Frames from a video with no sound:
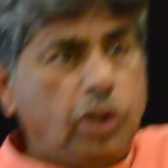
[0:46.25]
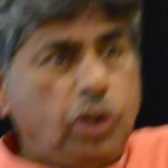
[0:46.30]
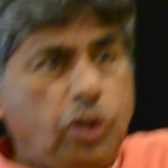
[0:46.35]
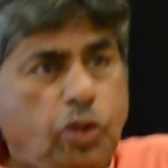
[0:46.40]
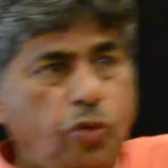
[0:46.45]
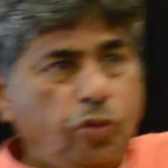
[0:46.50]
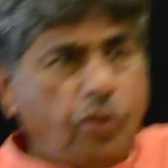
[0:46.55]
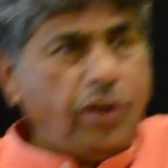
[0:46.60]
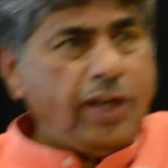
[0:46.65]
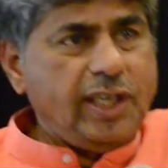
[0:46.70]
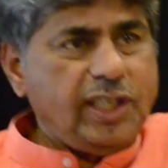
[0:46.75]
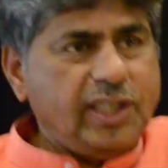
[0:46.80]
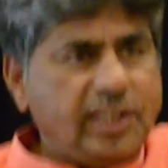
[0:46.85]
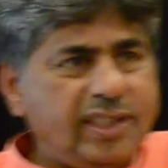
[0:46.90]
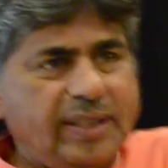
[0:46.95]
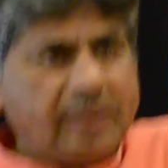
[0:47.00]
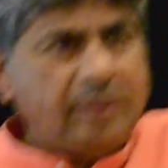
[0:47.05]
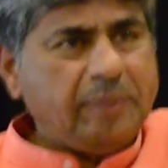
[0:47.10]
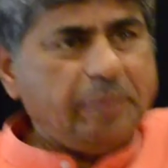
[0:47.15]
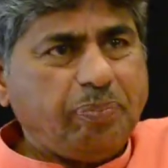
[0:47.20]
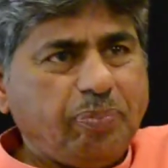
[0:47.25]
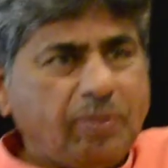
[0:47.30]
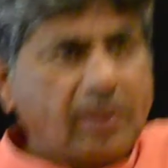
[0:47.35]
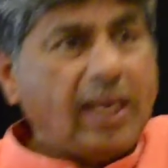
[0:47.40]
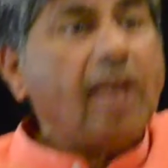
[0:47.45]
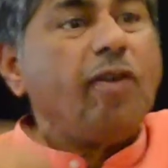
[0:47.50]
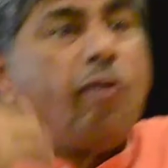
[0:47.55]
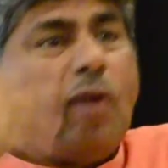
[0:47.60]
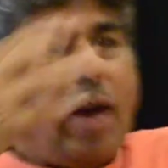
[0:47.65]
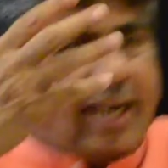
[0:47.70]
To face
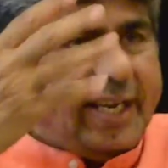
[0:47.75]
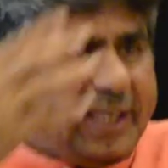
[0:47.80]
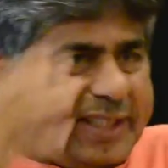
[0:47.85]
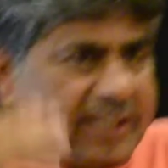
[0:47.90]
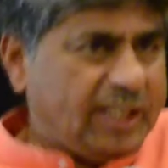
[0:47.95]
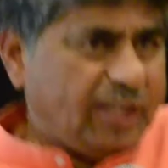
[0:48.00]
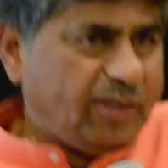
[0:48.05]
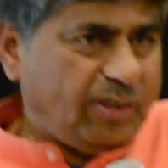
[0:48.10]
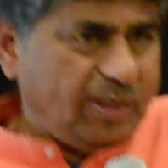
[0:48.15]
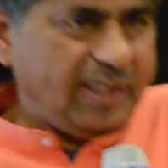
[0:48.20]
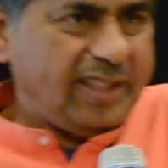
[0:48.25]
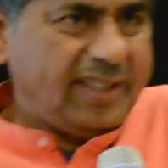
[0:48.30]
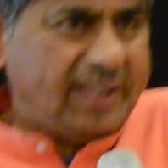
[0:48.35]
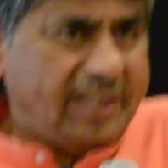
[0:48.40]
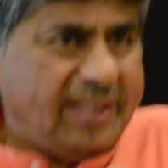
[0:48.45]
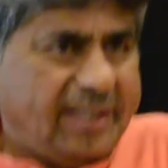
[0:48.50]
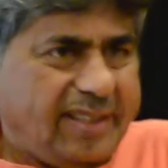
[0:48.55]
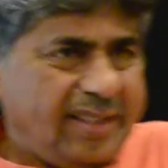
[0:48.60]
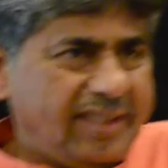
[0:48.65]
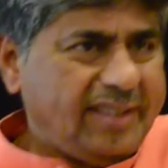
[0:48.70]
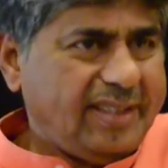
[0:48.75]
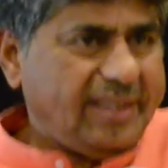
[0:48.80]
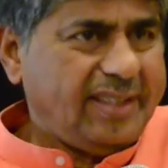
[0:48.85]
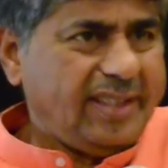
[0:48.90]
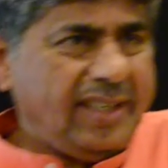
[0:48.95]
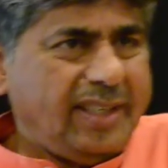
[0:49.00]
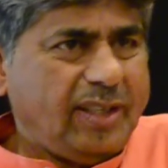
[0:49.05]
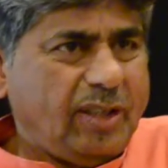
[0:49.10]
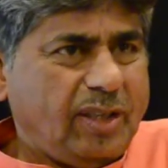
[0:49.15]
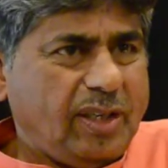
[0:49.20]
a violent situation.
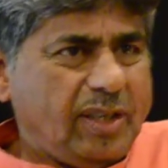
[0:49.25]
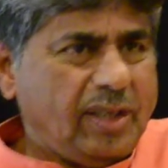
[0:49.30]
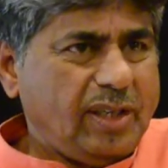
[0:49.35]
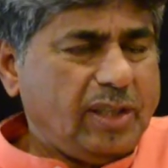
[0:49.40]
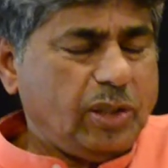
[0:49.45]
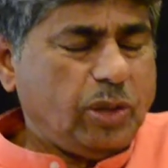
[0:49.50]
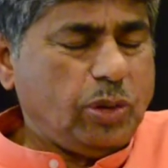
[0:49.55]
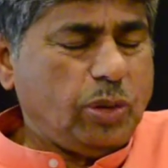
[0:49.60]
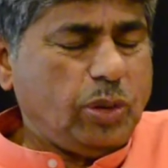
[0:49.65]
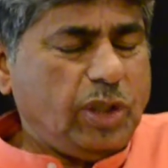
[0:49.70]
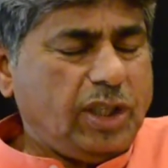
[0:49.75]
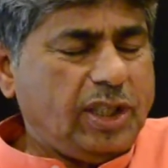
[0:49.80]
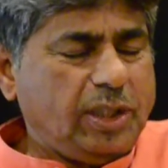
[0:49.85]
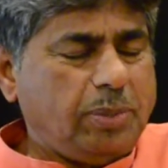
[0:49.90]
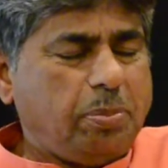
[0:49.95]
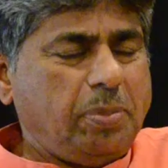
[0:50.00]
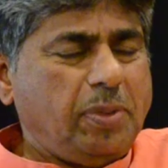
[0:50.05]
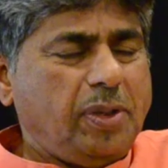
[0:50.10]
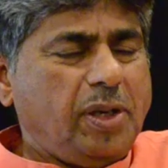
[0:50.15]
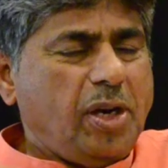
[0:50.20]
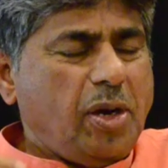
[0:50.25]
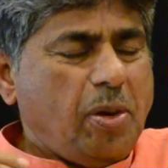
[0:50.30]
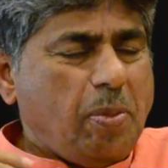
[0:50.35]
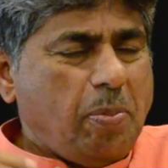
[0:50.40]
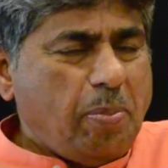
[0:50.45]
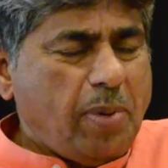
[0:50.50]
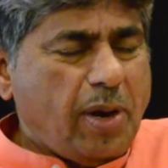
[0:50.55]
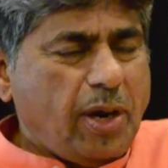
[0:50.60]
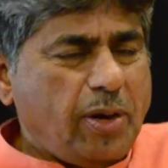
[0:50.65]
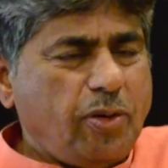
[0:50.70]
Right? So it is
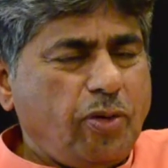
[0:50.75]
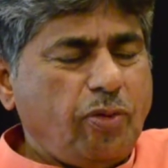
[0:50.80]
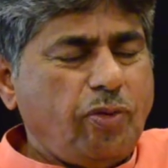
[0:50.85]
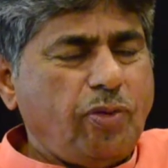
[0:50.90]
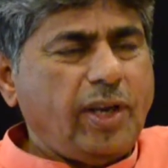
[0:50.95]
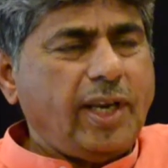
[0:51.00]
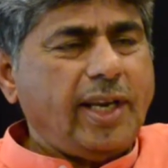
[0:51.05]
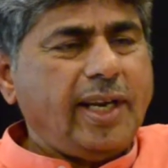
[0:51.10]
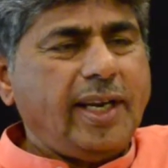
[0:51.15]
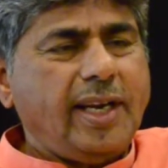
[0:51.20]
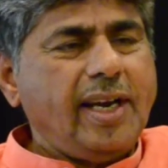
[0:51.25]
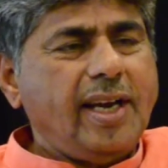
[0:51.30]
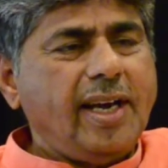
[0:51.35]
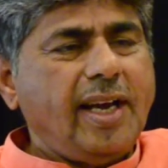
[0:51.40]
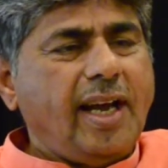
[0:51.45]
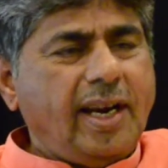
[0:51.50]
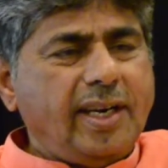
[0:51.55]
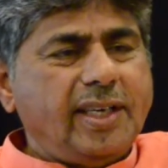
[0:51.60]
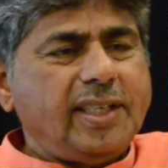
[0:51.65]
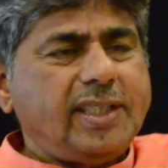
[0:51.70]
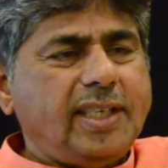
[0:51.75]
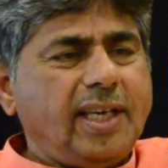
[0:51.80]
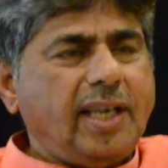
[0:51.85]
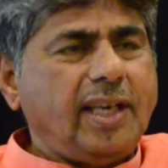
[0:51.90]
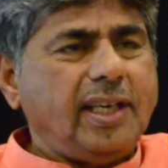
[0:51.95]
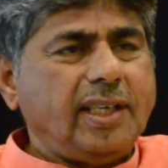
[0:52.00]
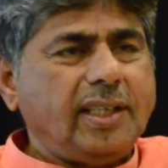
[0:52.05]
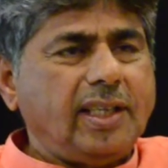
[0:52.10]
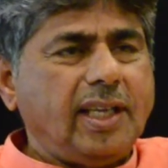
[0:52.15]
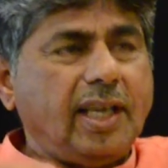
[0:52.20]
part of a
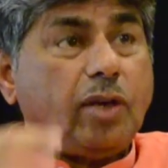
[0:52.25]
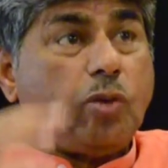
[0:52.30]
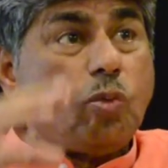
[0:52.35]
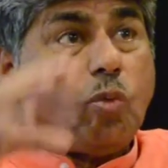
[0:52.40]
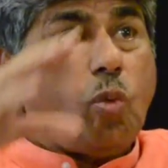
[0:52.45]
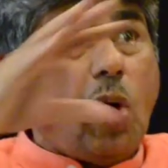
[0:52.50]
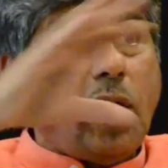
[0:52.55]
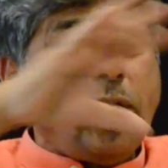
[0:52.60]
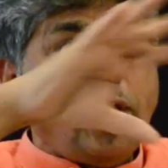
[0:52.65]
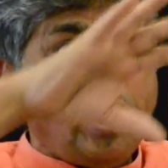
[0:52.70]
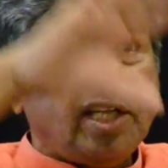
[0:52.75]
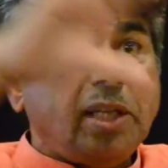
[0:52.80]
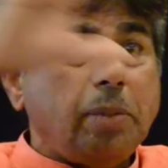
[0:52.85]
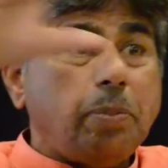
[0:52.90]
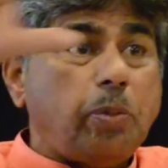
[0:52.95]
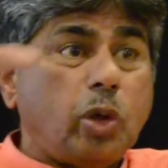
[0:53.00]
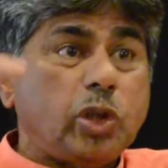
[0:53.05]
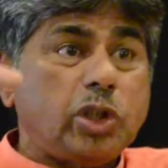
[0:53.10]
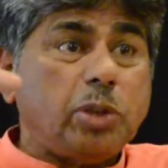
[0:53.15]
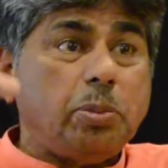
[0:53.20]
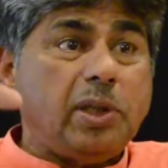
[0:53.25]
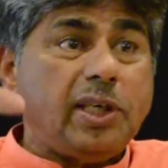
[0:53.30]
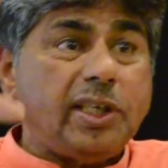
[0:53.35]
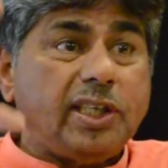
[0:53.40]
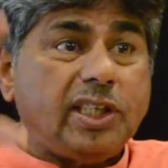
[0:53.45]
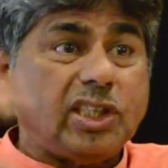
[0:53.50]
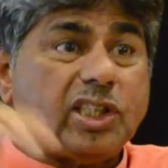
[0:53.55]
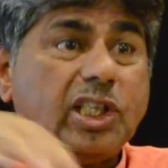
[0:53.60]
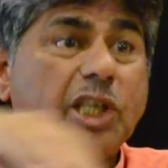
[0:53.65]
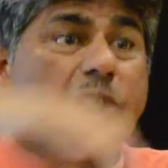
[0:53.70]
understanding that what are the
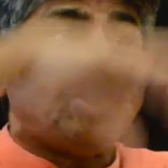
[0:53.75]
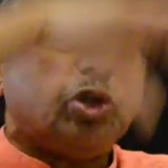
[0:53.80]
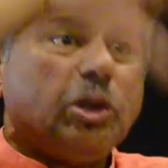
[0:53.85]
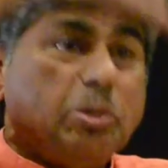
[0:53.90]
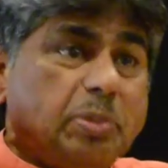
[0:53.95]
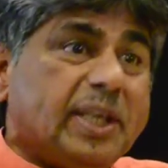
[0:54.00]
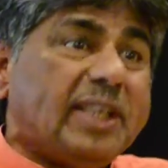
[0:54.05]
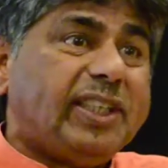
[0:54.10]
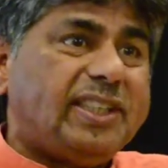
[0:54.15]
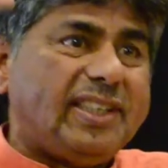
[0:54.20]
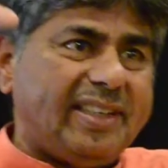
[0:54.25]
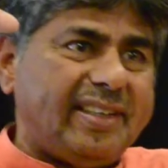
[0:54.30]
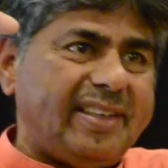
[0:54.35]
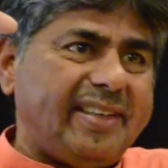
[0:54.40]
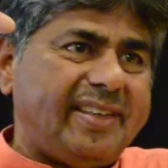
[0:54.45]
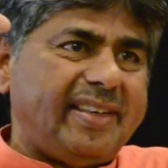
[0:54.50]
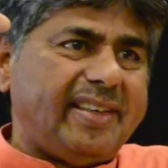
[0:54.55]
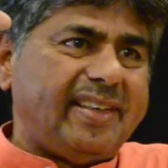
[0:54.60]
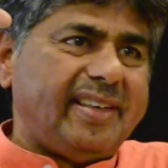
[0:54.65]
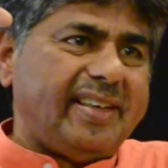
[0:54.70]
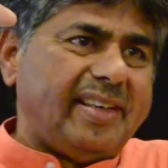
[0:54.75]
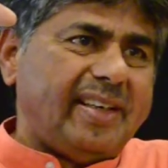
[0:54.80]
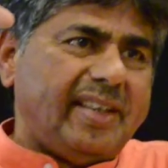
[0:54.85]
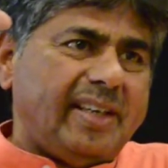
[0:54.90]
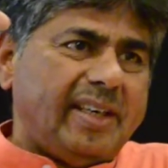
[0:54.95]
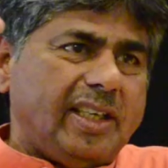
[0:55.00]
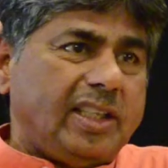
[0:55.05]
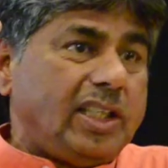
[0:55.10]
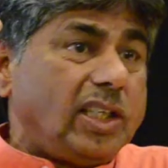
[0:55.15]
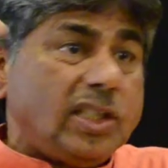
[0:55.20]
possibilities that you imagine.
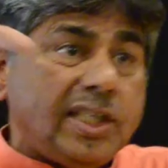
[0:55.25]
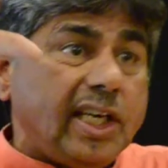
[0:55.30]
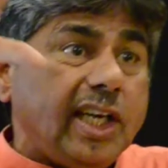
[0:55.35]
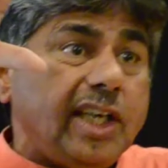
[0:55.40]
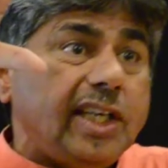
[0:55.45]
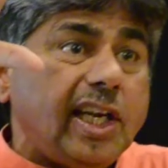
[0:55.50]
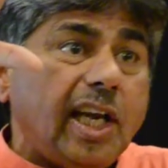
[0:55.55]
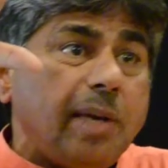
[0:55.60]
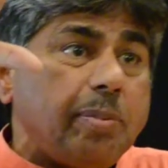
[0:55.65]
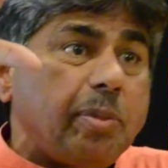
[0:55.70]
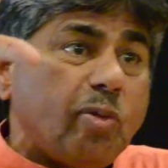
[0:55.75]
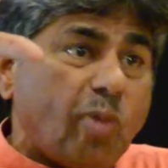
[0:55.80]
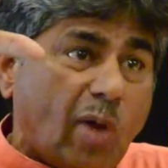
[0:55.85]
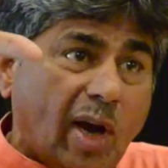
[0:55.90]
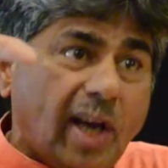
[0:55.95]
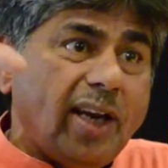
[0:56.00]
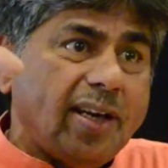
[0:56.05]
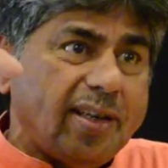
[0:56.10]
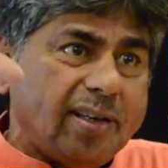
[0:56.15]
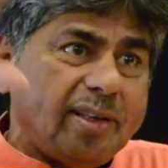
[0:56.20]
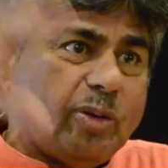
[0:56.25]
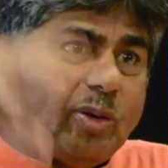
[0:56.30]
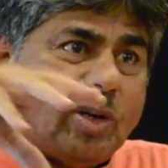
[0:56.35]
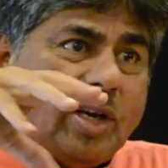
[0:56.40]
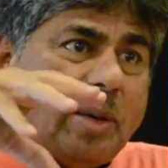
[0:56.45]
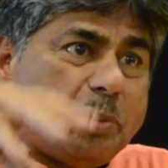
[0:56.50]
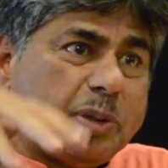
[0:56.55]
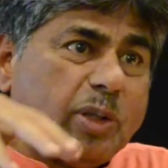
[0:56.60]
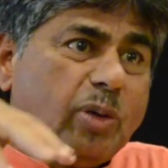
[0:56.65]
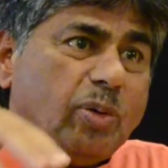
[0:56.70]
The state can be violent, you are
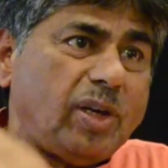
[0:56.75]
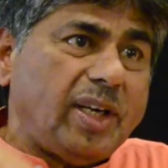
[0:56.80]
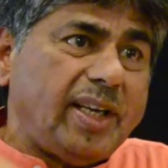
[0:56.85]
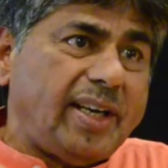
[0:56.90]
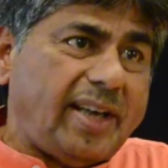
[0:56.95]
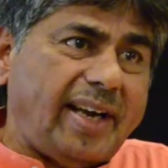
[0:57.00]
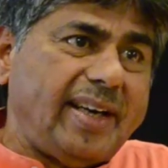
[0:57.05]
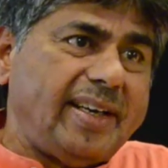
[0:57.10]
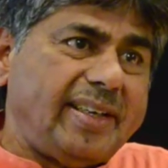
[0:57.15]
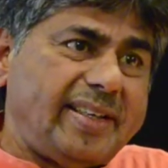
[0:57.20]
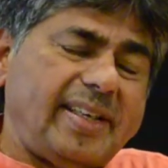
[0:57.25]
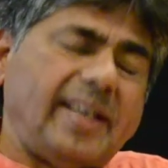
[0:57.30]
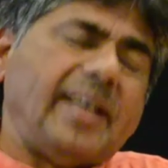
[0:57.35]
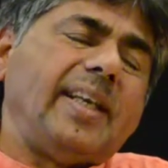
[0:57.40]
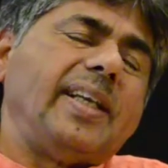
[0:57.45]
absolutely right. Right.